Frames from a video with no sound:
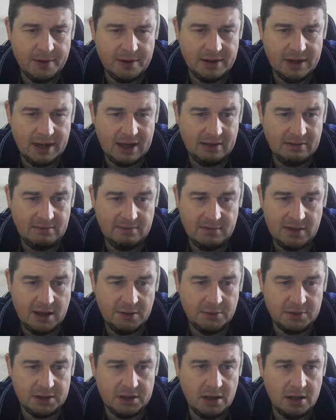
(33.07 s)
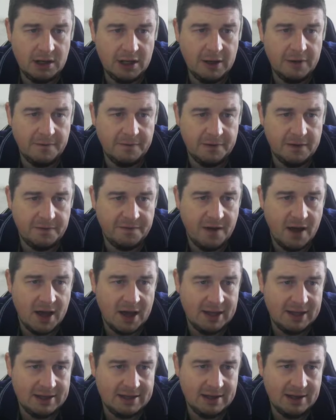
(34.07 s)
but they were certainly up for the
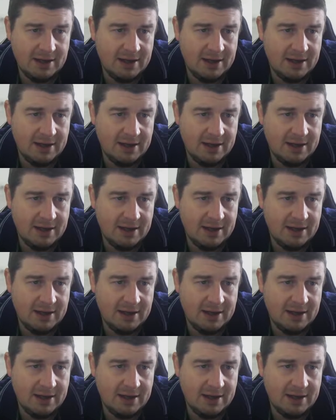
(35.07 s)
fight.